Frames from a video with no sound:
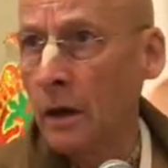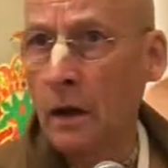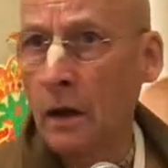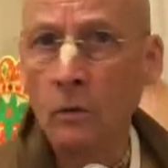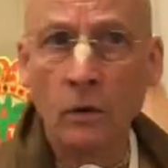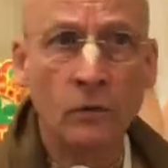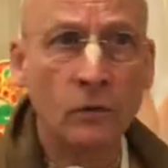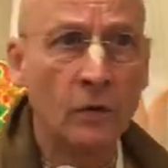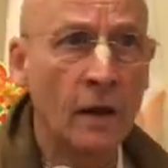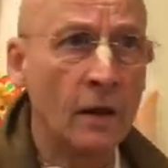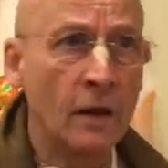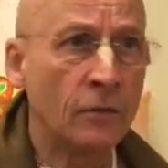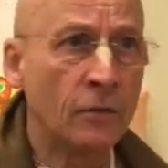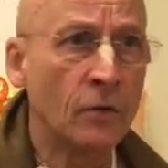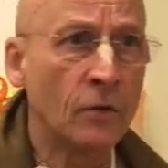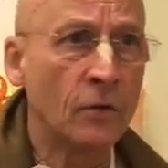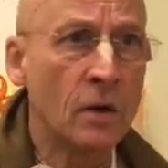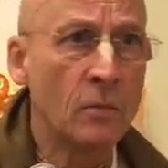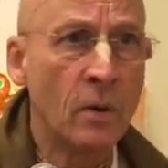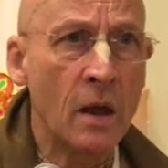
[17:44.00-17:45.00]
Three
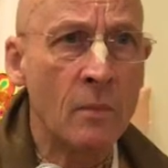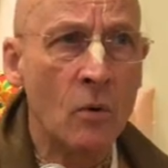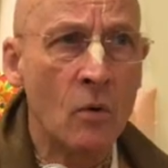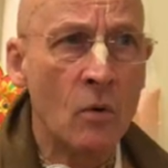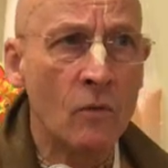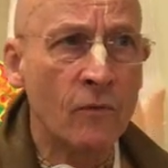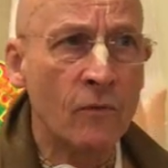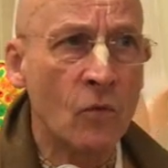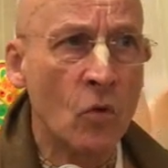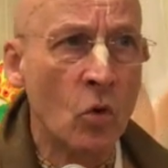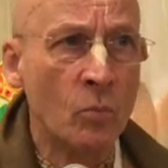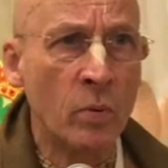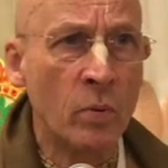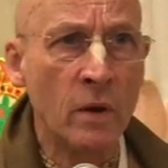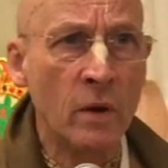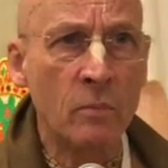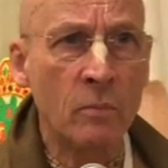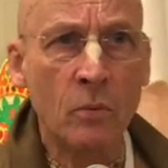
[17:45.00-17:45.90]
people, four people?